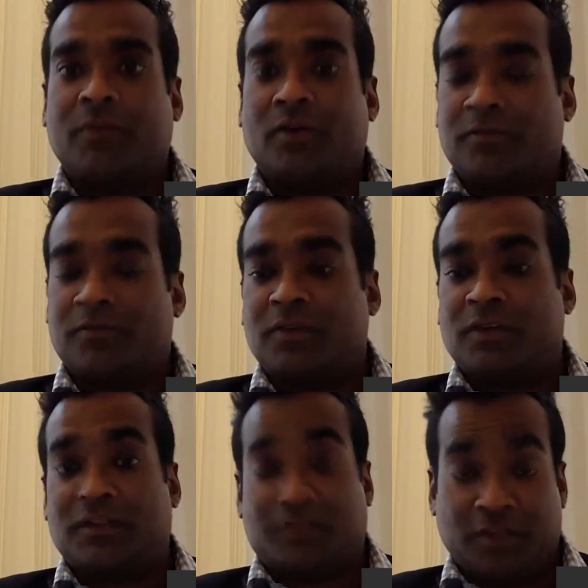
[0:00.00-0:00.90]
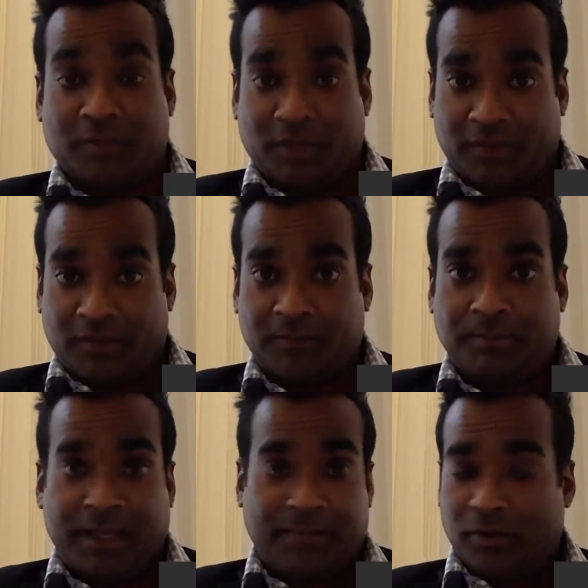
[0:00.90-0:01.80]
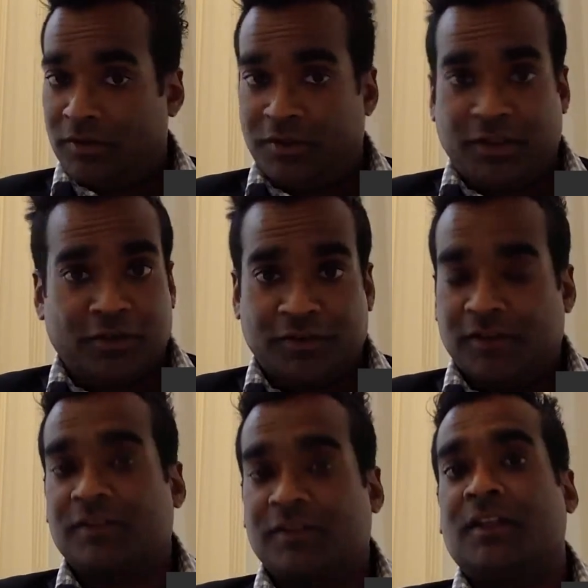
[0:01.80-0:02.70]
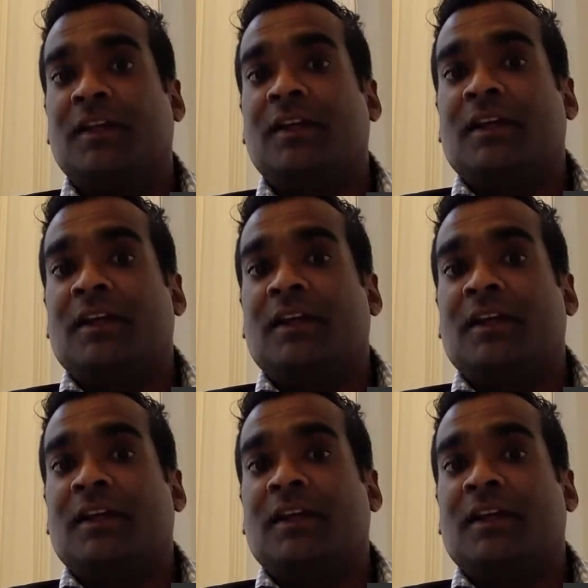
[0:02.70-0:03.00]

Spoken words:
of consumers, people, users.